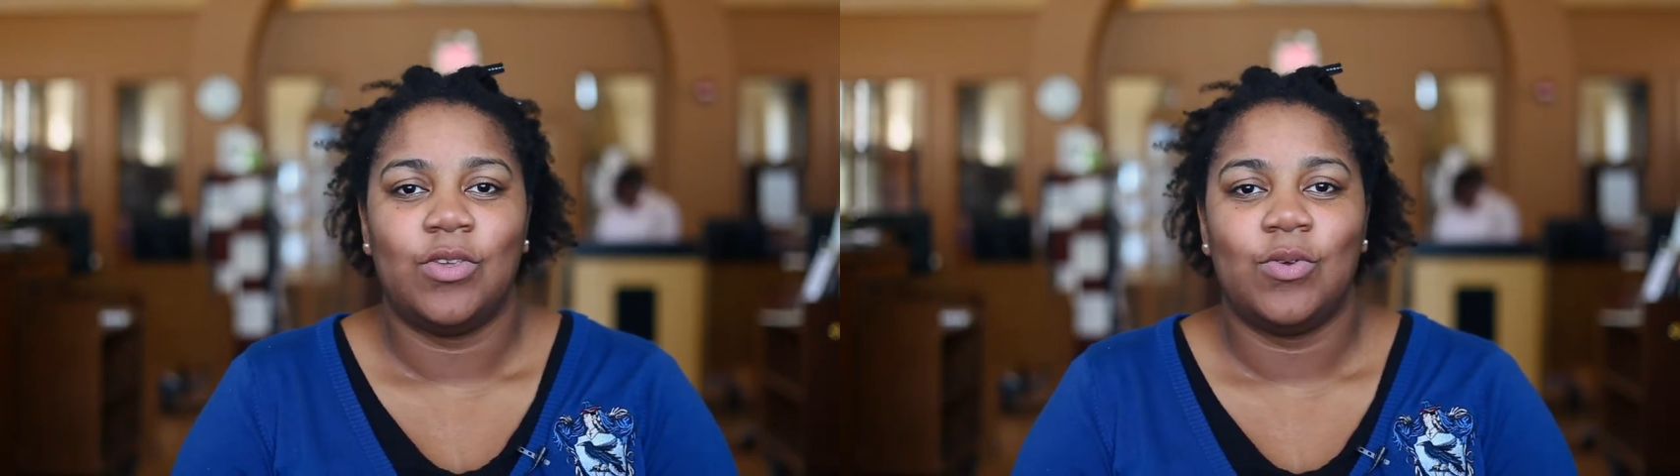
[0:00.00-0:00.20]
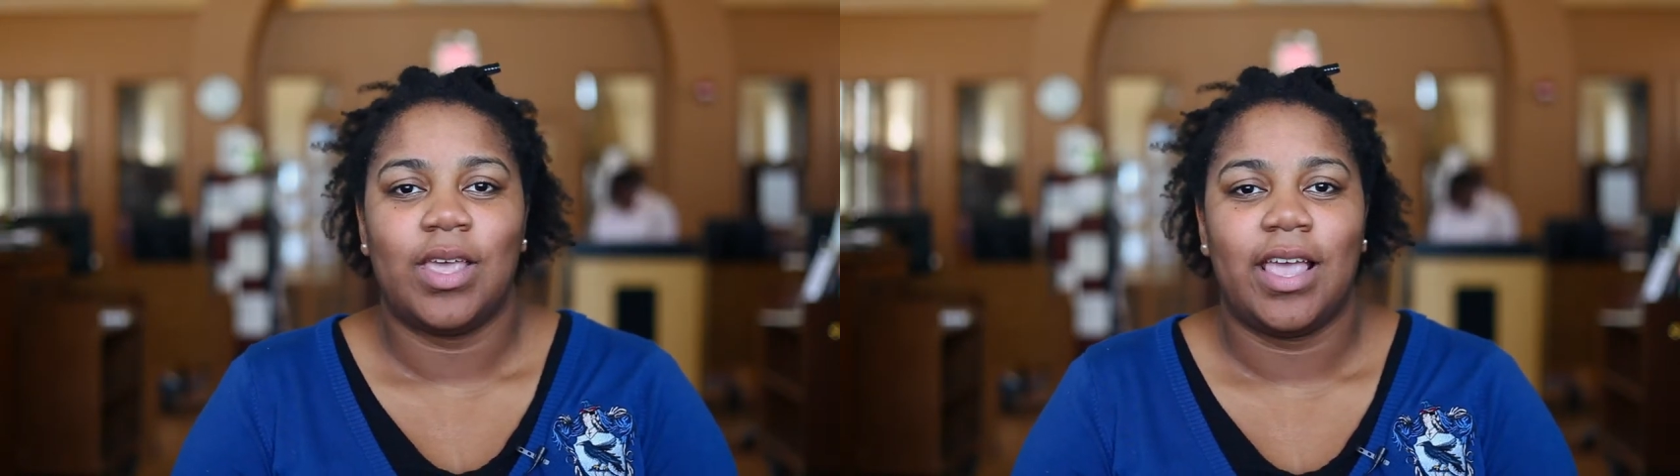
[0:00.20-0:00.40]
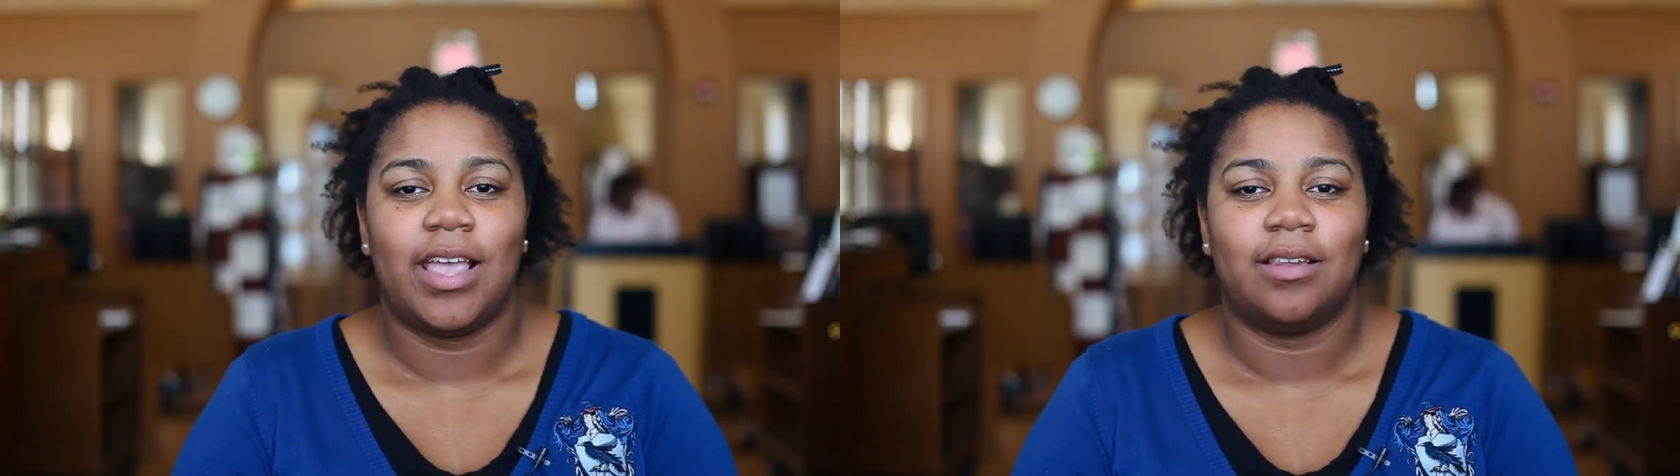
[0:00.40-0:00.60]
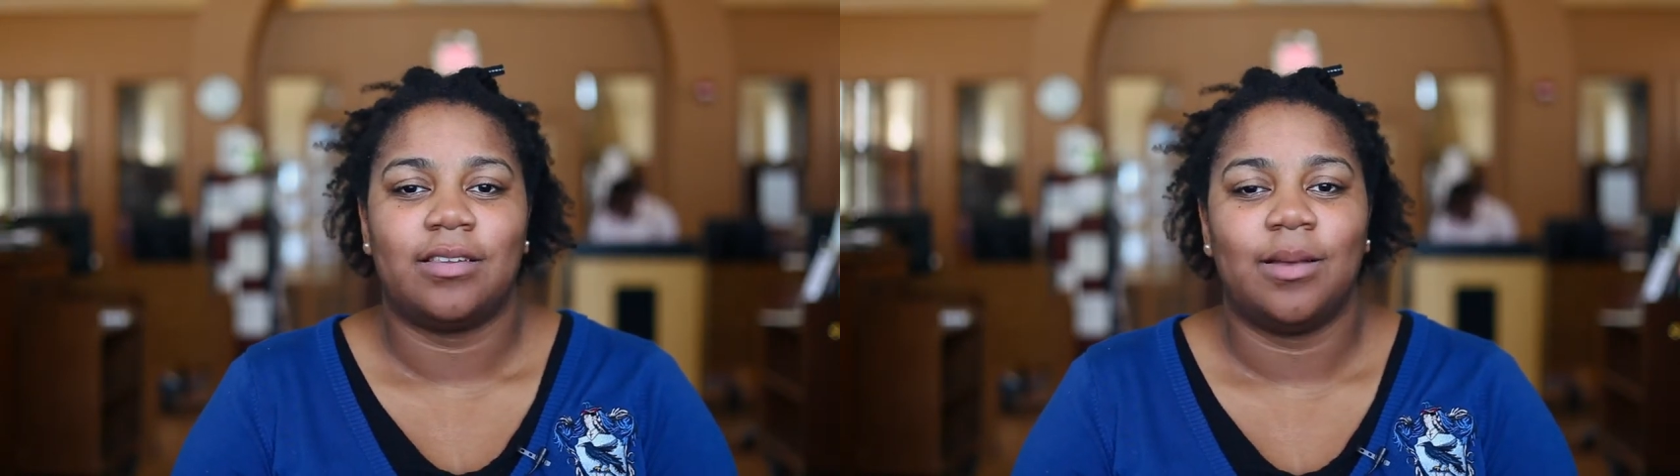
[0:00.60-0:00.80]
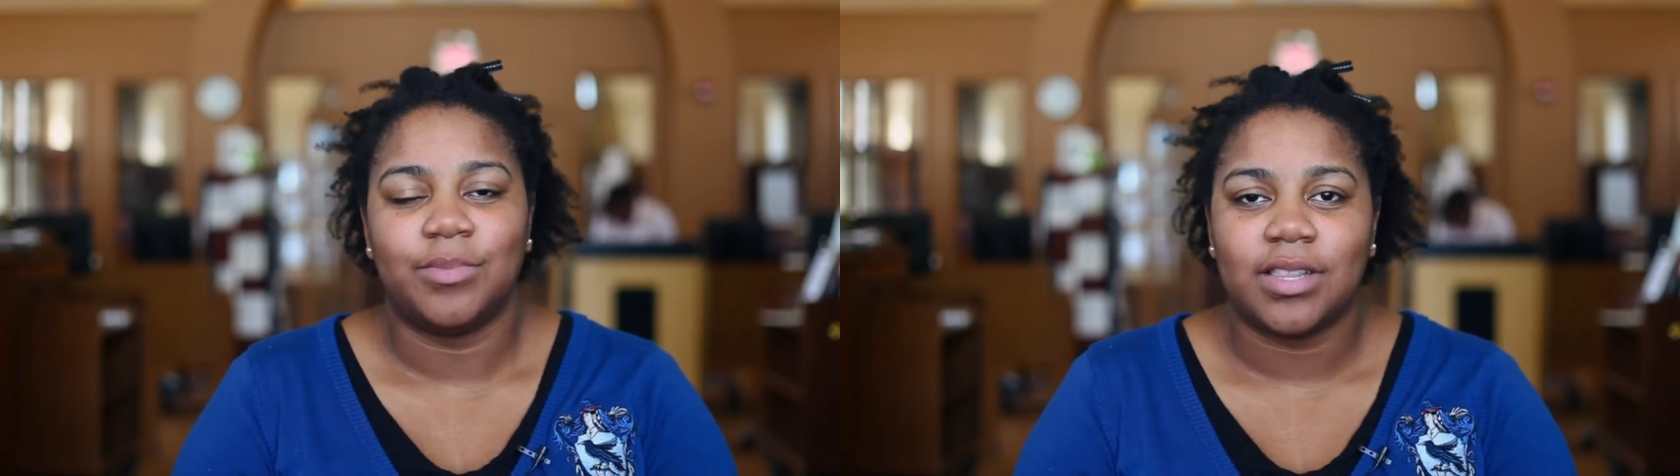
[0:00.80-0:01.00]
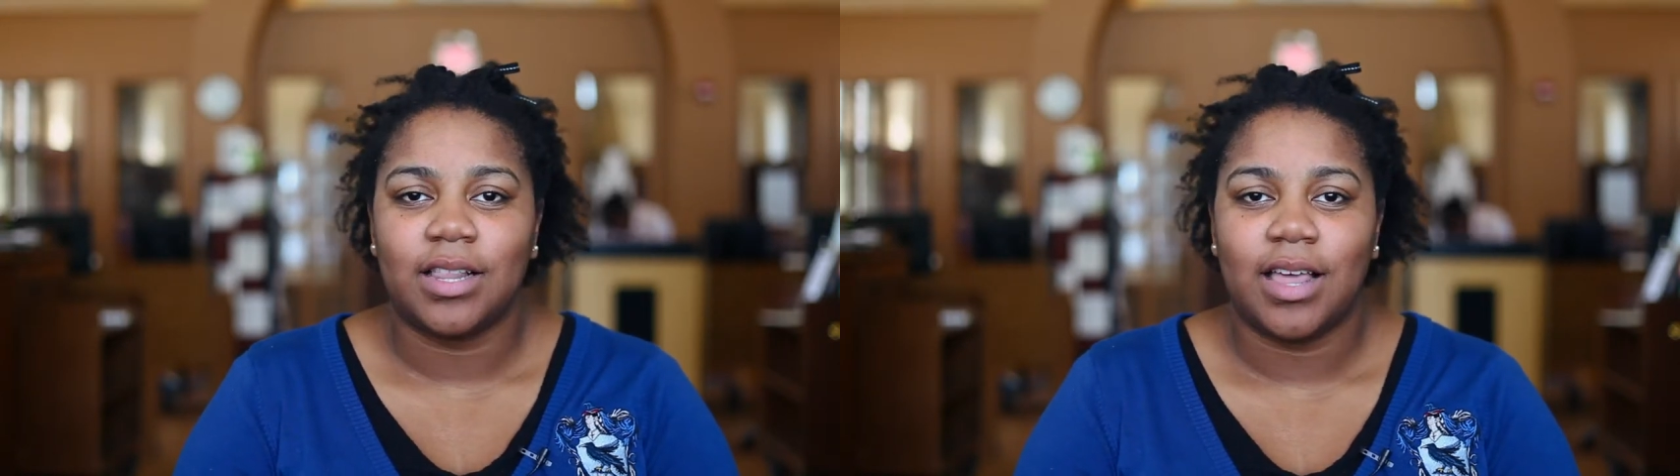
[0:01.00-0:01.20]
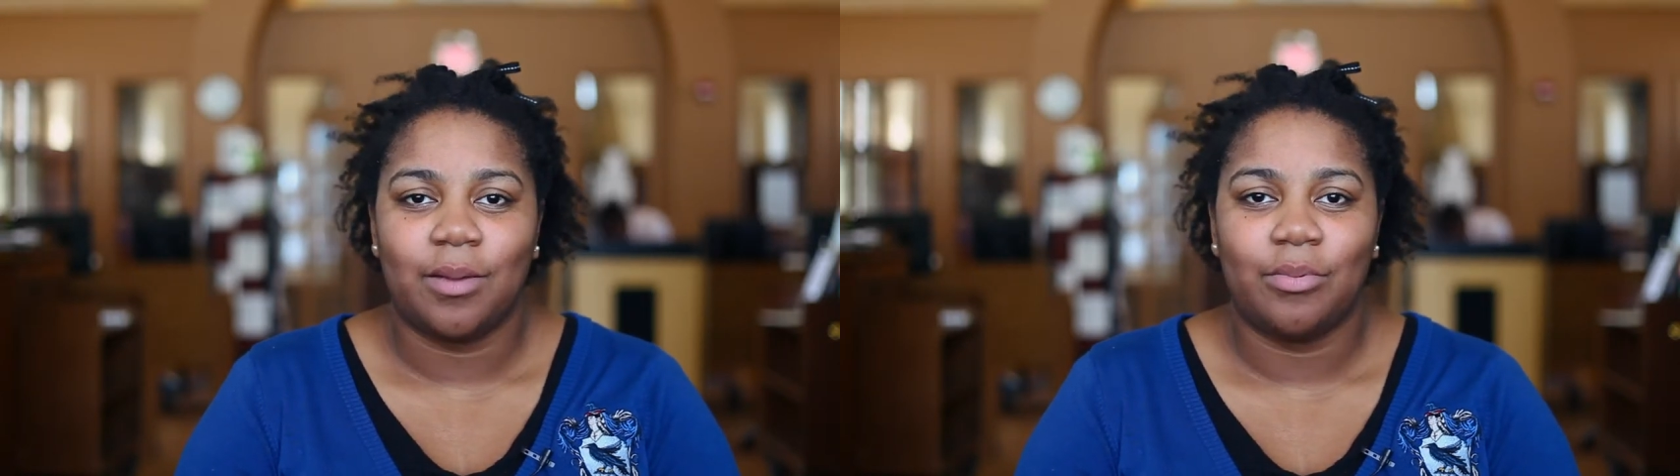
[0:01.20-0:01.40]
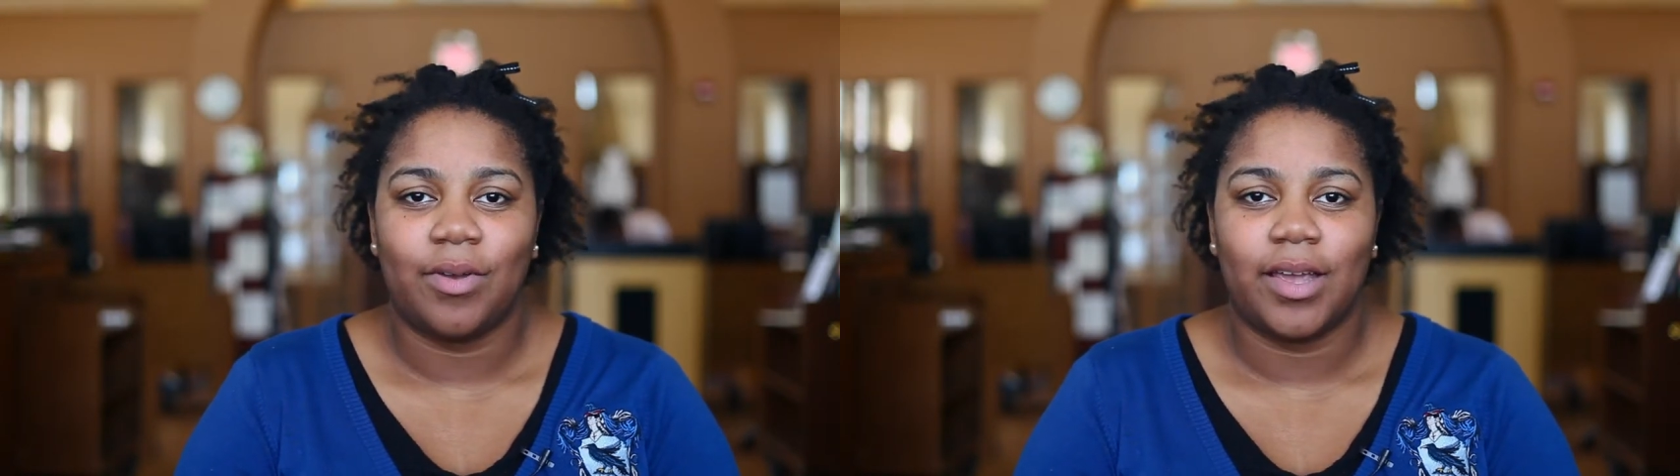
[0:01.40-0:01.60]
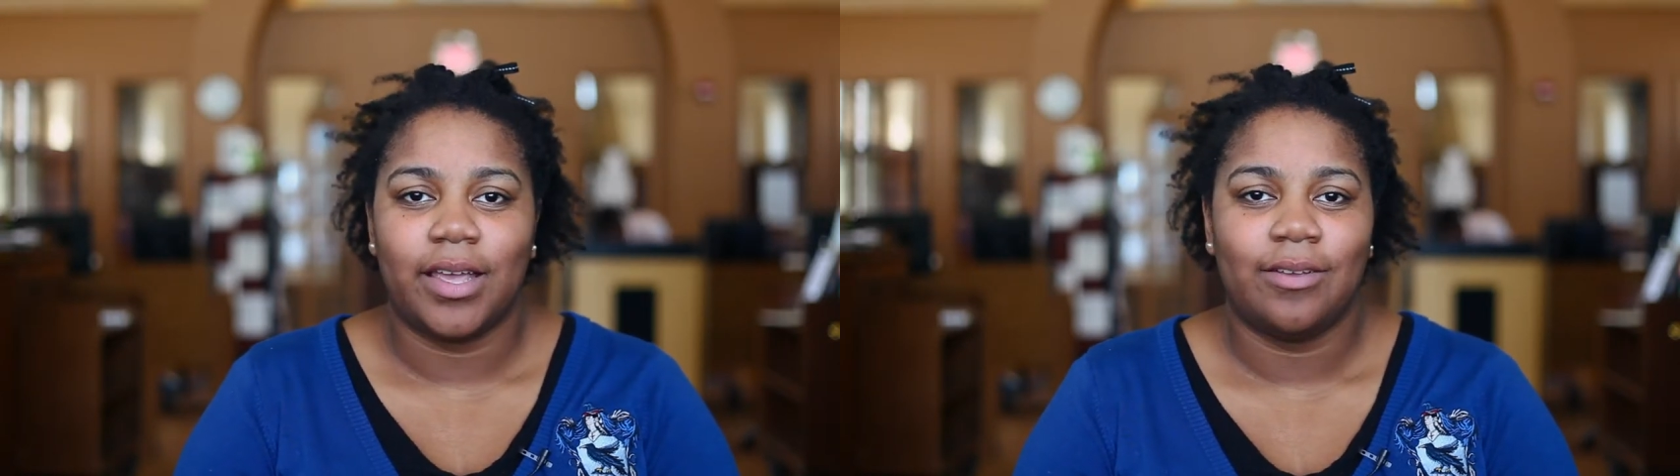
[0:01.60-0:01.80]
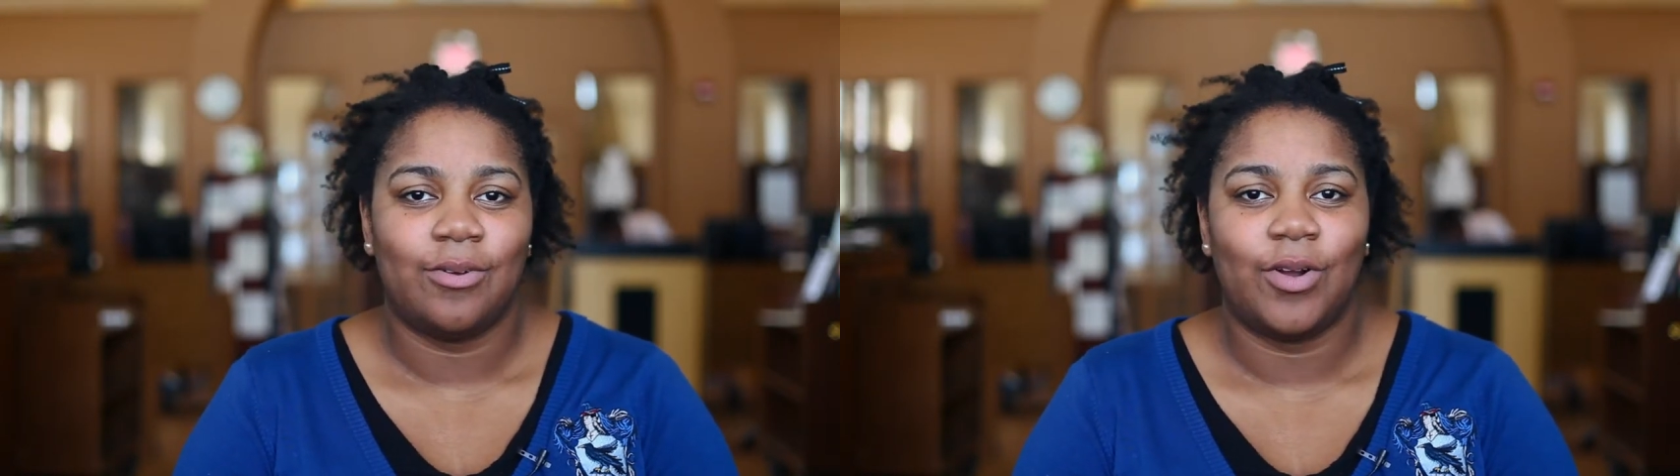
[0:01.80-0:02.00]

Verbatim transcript: You can come to the library